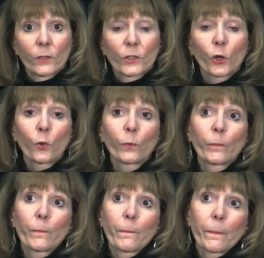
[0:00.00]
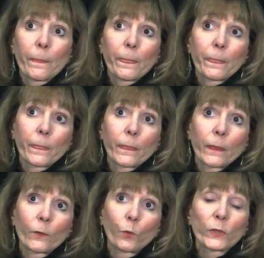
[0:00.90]
So
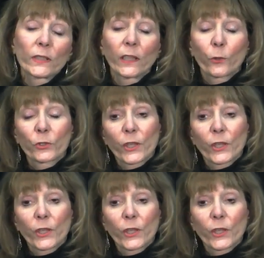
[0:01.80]
what's the other